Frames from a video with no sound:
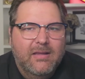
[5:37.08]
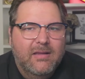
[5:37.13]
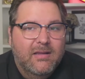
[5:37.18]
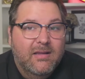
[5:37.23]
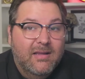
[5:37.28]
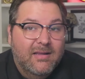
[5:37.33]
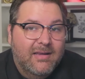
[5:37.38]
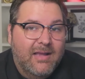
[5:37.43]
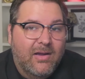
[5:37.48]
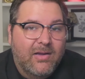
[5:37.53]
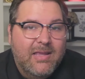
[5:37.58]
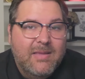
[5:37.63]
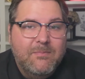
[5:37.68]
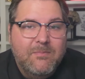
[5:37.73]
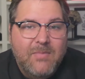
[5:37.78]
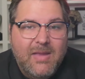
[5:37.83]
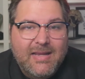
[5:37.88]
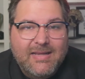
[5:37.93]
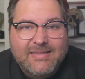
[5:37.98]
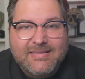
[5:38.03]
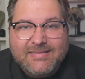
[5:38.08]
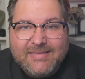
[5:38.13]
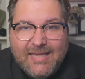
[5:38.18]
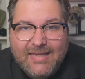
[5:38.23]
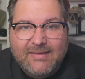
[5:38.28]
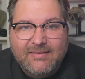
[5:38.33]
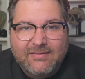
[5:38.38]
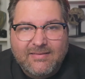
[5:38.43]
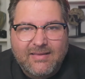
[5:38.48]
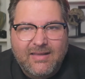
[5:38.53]
Now, it makes
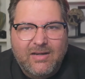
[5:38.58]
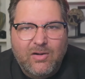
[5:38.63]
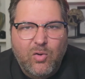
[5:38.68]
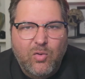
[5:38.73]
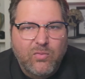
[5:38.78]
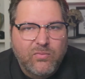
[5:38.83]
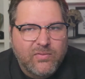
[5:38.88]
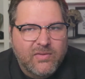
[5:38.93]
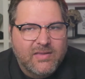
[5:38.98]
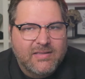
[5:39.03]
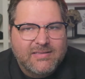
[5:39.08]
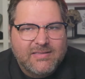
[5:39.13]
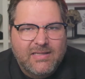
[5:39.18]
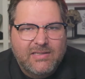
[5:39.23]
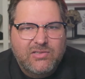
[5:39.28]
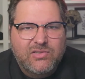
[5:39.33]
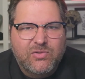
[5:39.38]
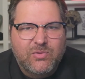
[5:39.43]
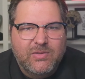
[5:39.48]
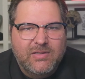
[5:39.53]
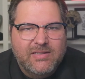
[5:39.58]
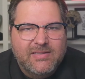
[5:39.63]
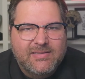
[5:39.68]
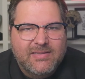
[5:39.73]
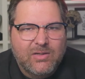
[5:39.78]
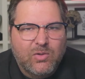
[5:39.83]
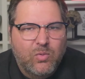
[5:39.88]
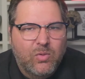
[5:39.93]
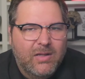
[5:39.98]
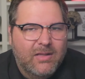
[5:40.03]
sense that over the centuries, the
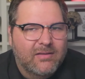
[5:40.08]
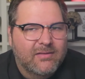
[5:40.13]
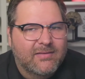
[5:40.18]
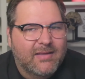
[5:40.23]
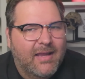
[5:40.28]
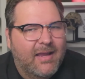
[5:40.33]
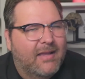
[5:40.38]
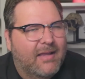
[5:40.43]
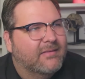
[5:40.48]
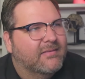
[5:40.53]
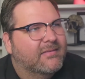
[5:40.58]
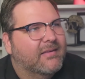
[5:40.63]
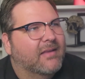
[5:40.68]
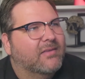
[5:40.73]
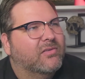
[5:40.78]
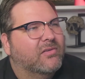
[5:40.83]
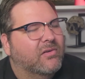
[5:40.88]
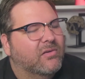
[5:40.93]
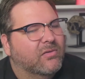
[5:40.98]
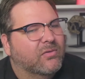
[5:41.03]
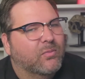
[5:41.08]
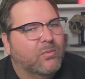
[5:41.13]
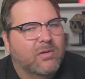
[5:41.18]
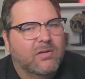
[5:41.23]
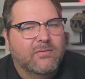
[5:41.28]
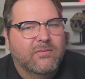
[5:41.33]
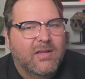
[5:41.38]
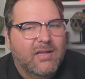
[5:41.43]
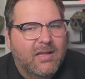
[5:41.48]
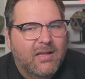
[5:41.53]
quail's ancestors would
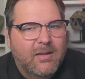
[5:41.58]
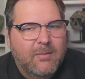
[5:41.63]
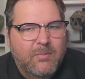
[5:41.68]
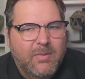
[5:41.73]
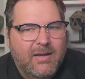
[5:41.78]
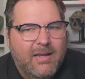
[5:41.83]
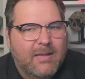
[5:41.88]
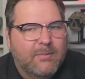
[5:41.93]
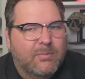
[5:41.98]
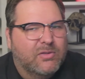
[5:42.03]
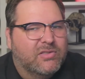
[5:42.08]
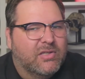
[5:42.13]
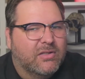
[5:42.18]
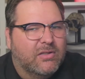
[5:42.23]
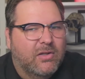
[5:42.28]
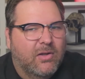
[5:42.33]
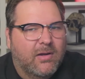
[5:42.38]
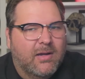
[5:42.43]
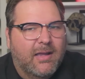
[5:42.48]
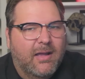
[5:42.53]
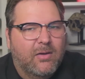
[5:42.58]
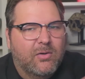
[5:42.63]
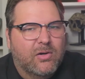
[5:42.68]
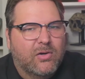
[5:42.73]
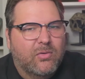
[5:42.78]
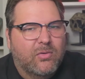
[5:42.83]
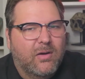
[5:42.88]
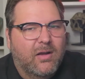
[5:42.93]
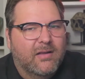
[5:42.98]
have been able to look out across